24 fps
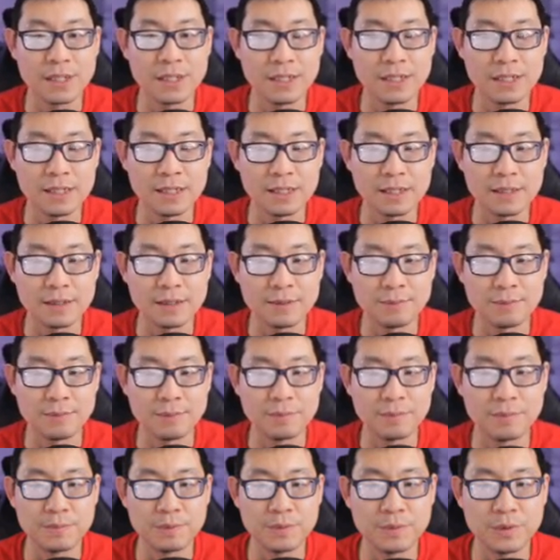
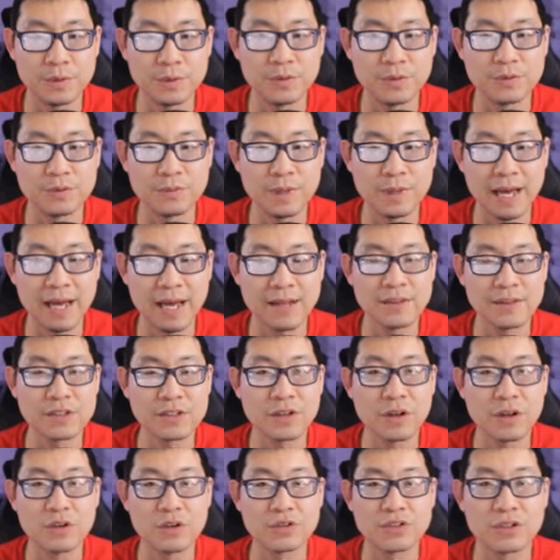you've had this
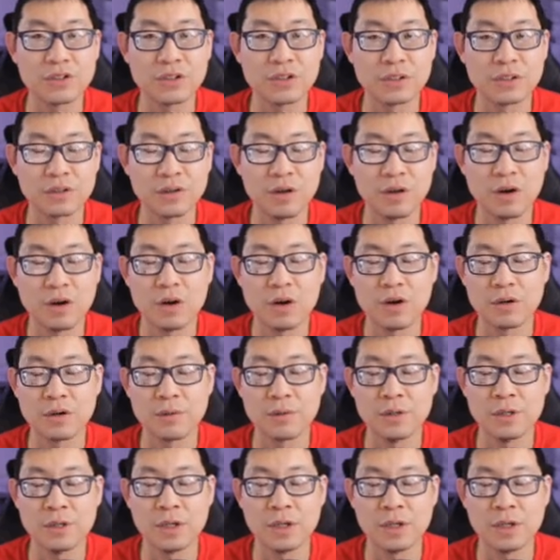long